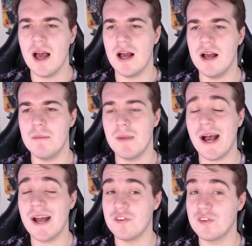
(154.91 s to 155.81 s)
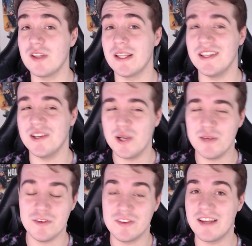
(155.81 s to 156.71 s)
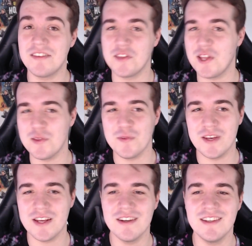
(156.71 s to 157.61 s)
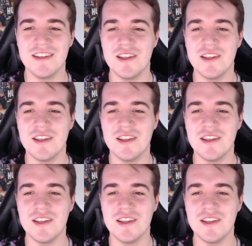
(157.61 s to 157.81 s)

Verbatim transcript: Um, and just to let you know, if you stay till the end of the video,